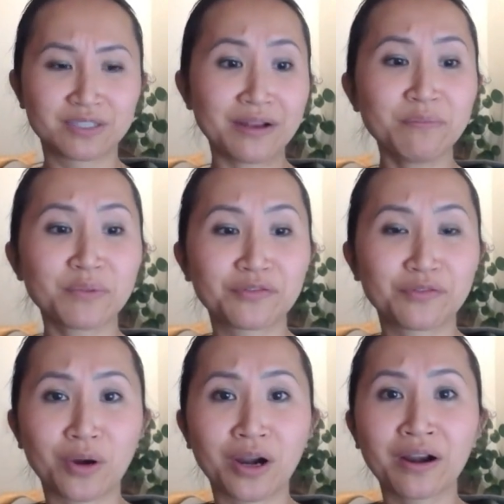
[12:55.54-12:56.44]
done
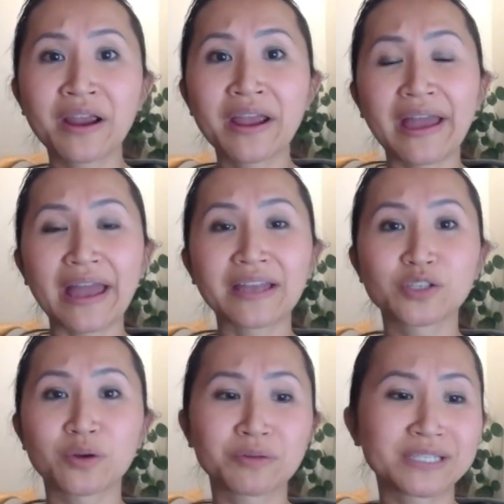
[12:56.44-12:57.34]
before. And
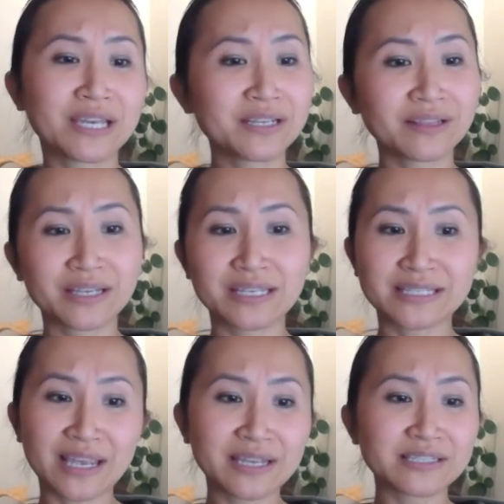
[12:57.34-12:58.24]
so I was getting like these
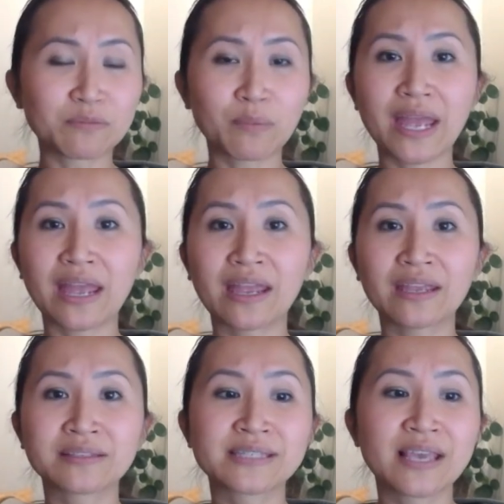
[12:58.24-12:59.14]
aches and
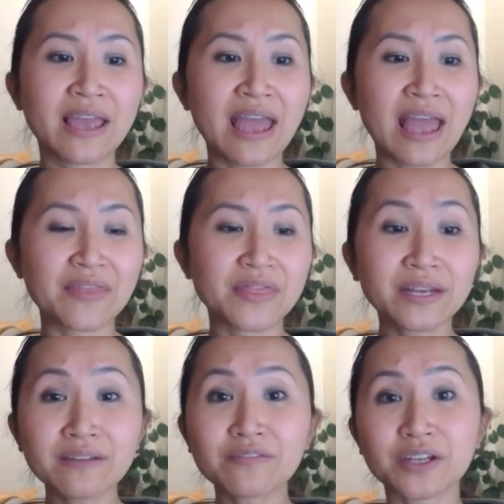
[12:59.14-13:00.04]
pains, and
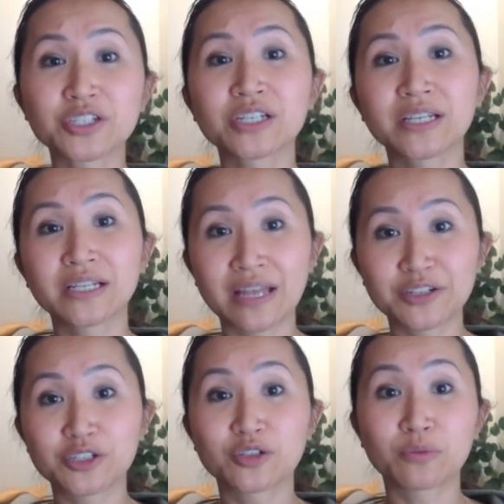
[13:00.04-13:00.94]
then eventually
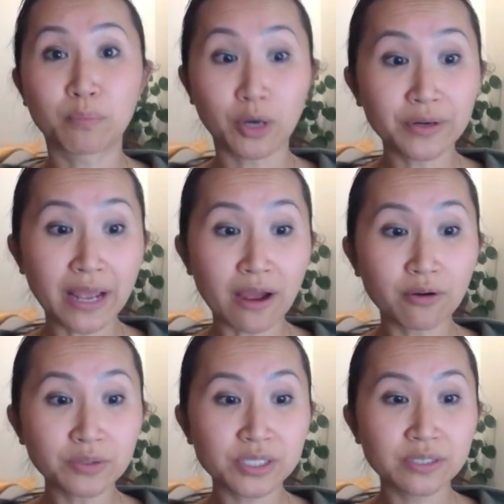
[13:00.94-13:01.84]
led to
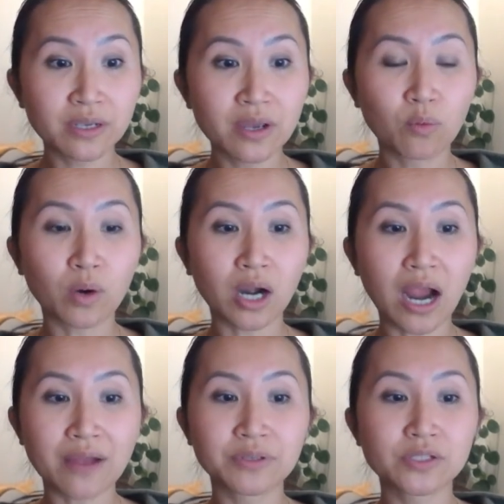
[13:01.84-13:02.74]
burnout, where
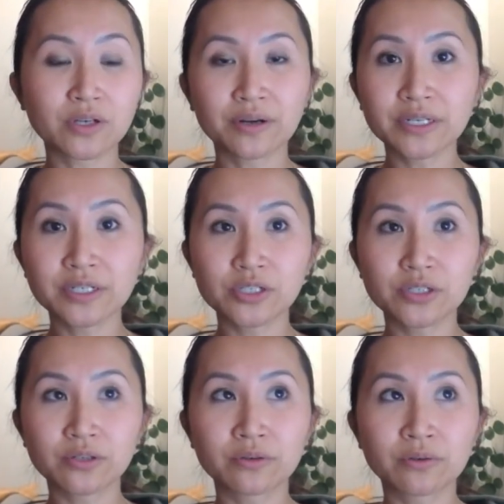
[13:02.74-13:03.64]
I was starting
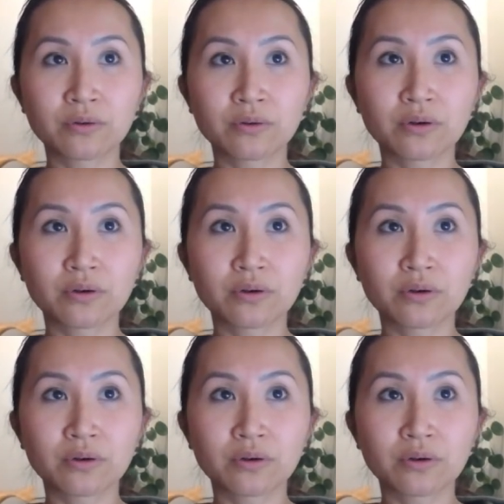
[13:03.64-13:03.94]
to